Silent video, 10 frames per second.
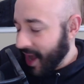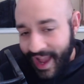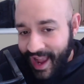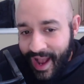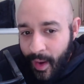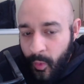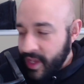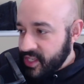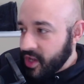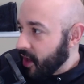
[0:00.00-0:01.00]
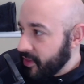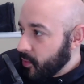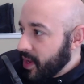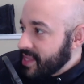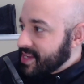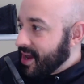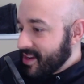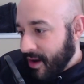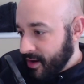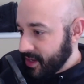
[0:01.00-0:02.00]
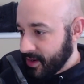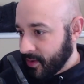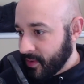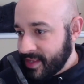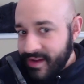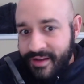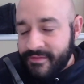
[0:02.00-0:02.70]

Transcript: I, I we saw the, it's on audio. It's